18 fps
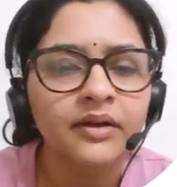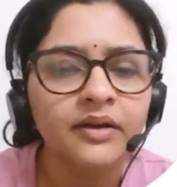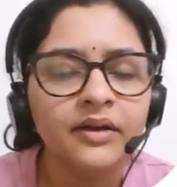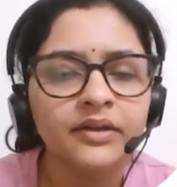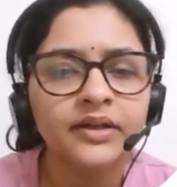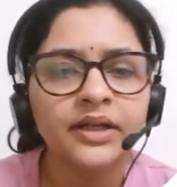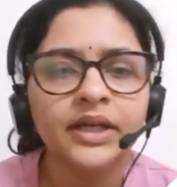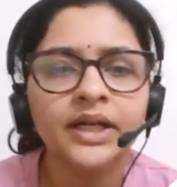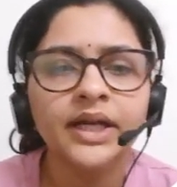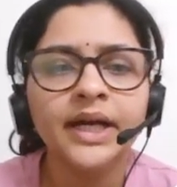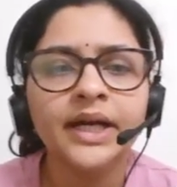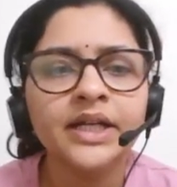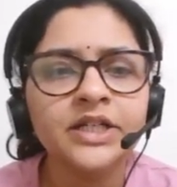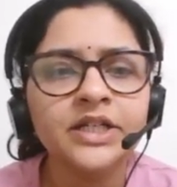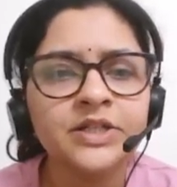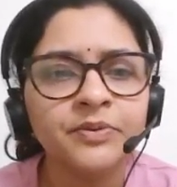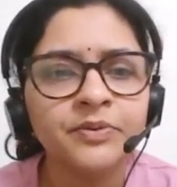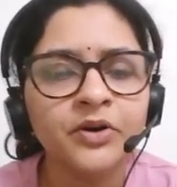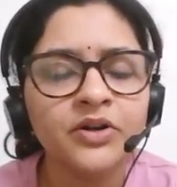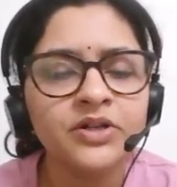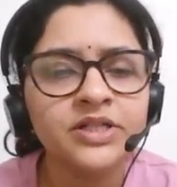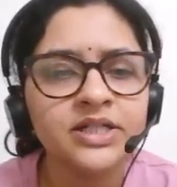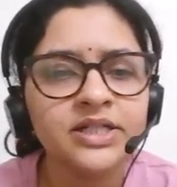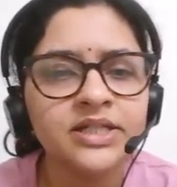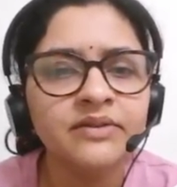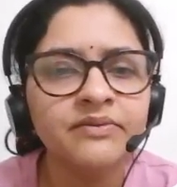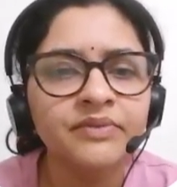The latest
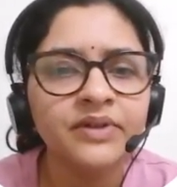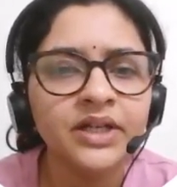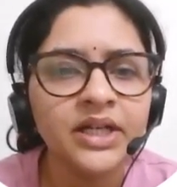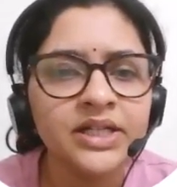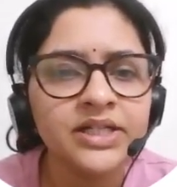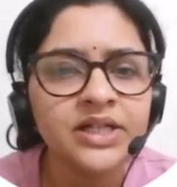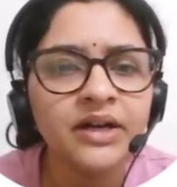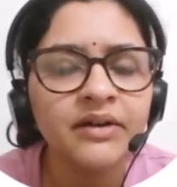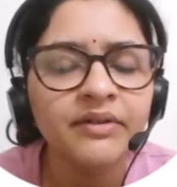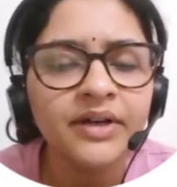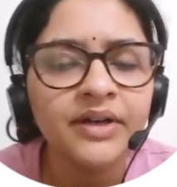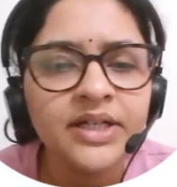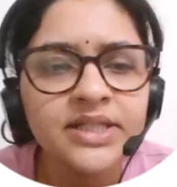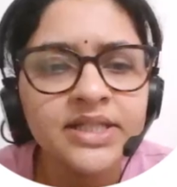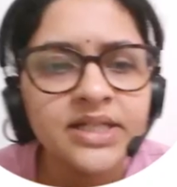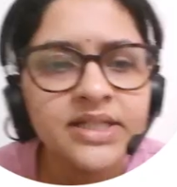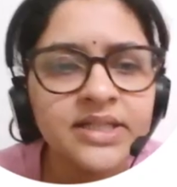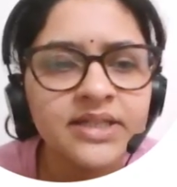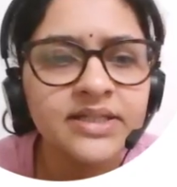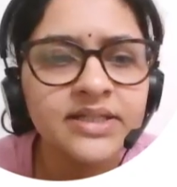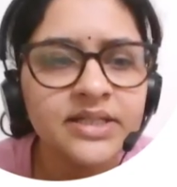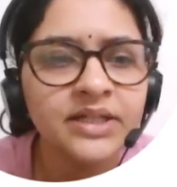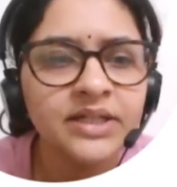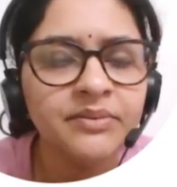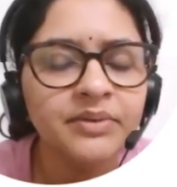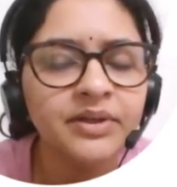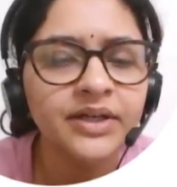projects in village governance and
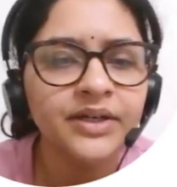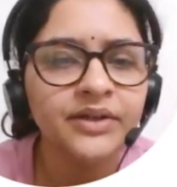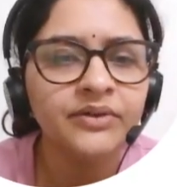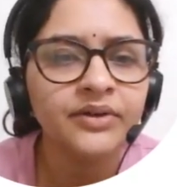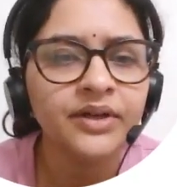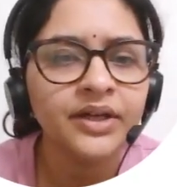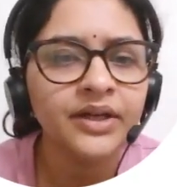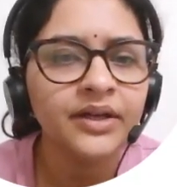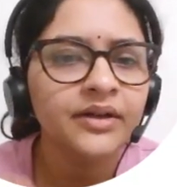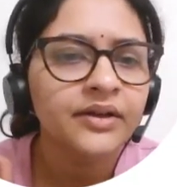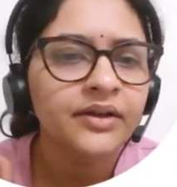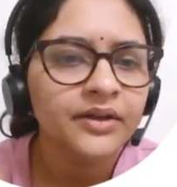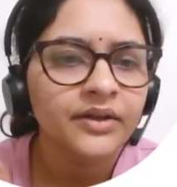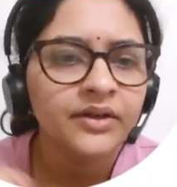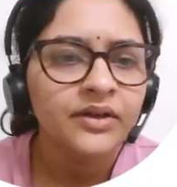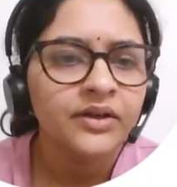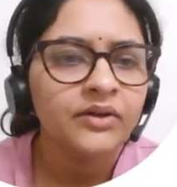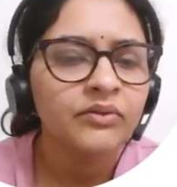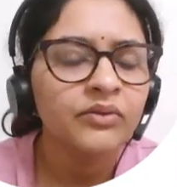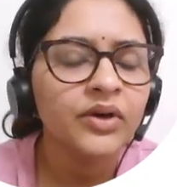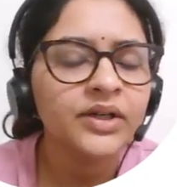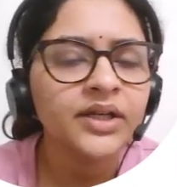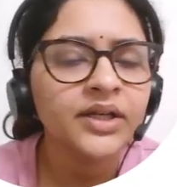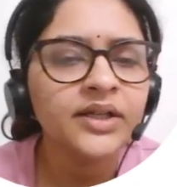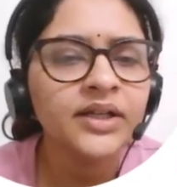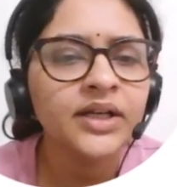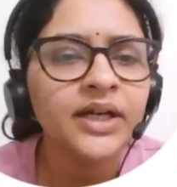sustainability. Okay. What
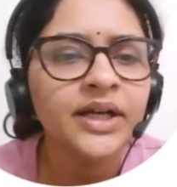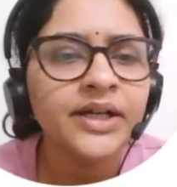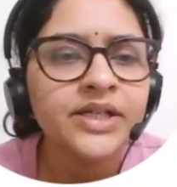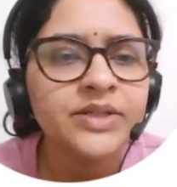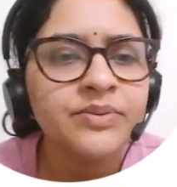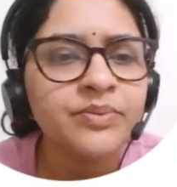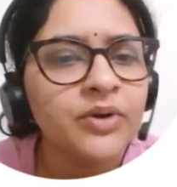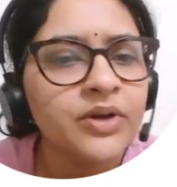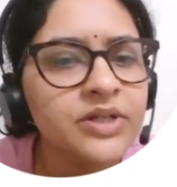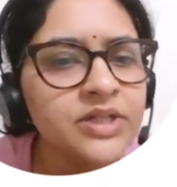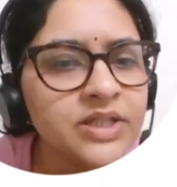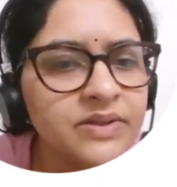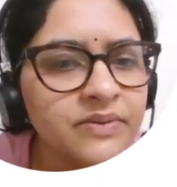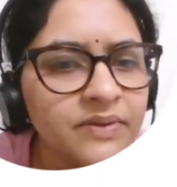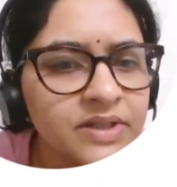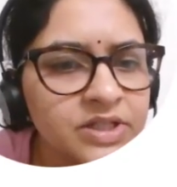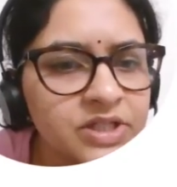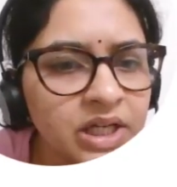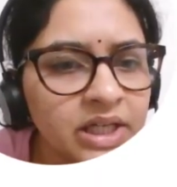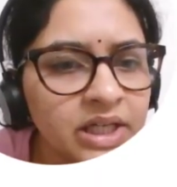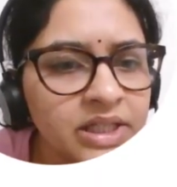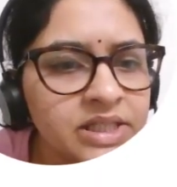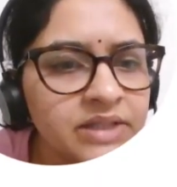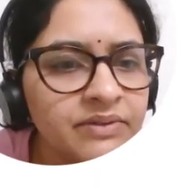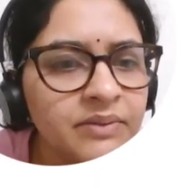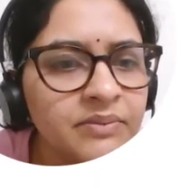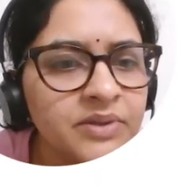are the latest projects? First, Jal
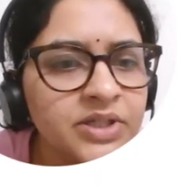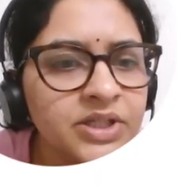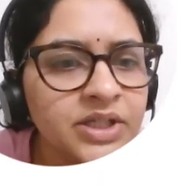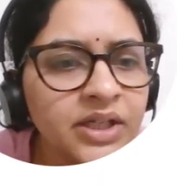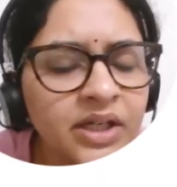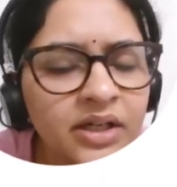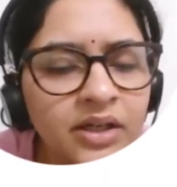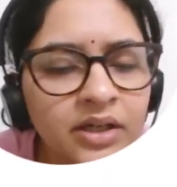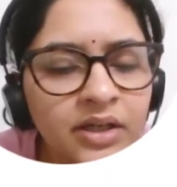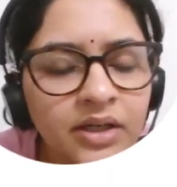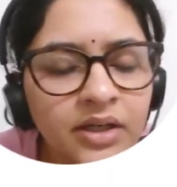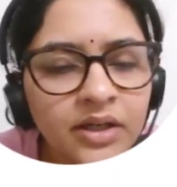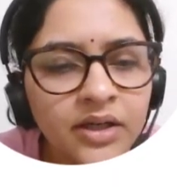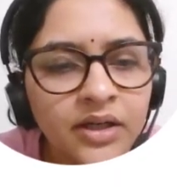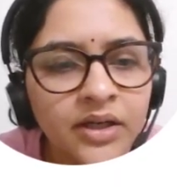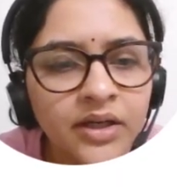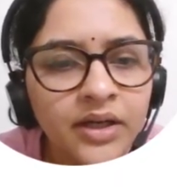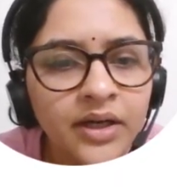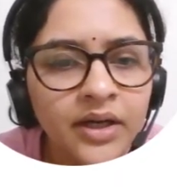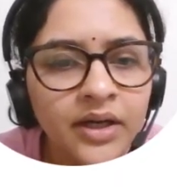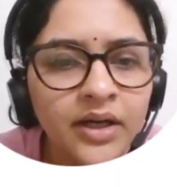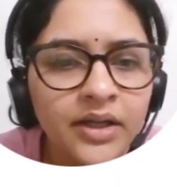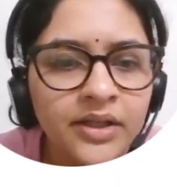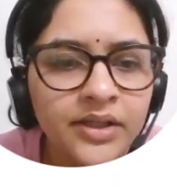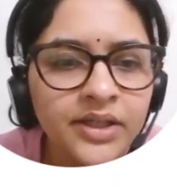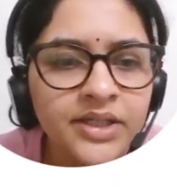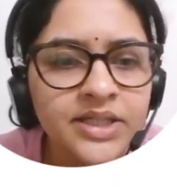Jeevan Mission
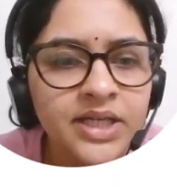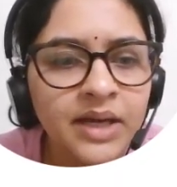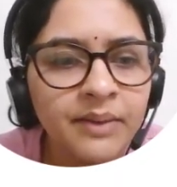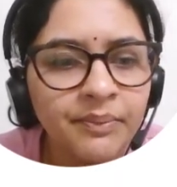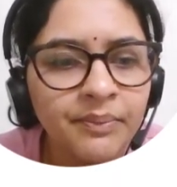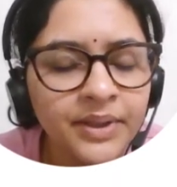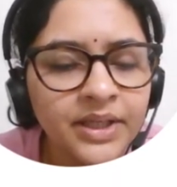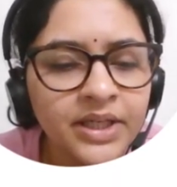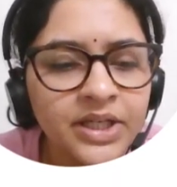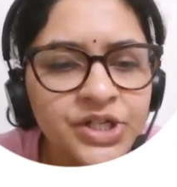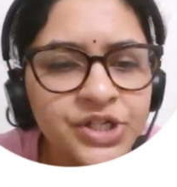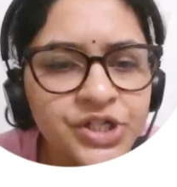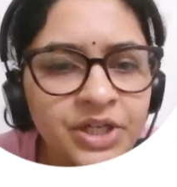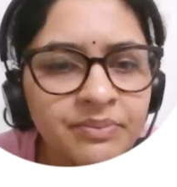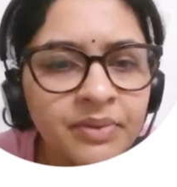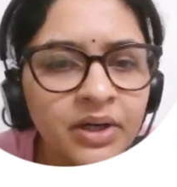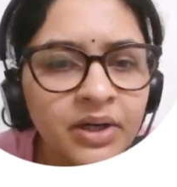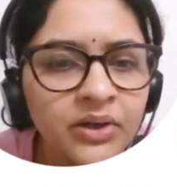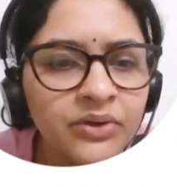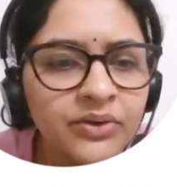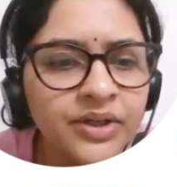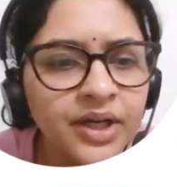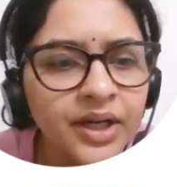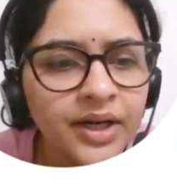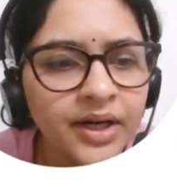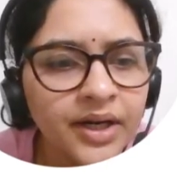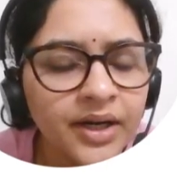that is happening in Chikmagalur,
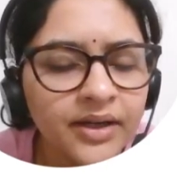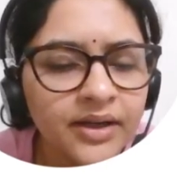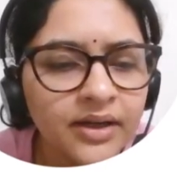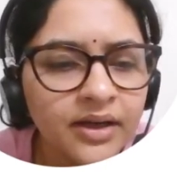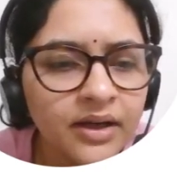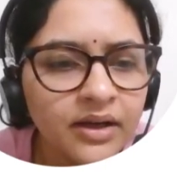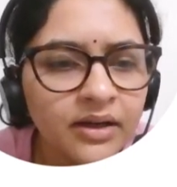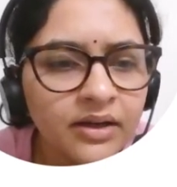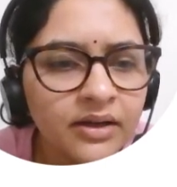Karnataka.